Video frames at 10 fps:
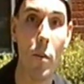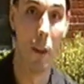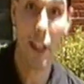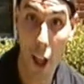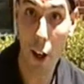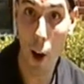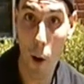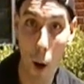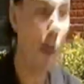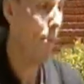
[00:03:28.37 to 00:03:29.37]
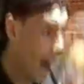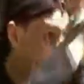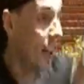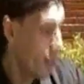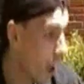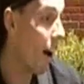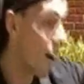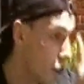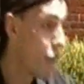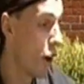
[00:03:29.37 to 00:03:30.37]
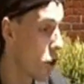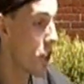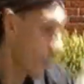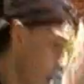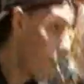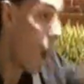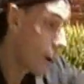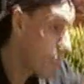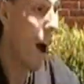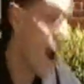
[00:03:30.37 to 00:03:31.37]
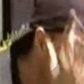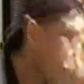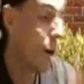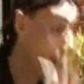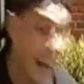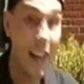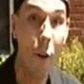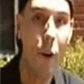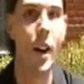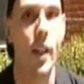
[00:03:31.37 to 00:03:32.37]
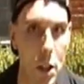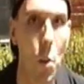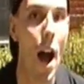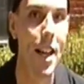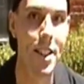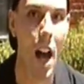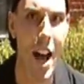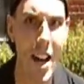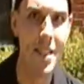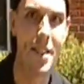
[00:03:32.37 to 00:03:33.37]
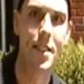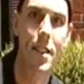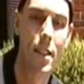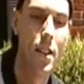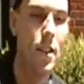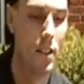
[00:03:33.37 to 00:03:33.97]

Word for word: form. You know, making a large version of a water bottle tornado is why science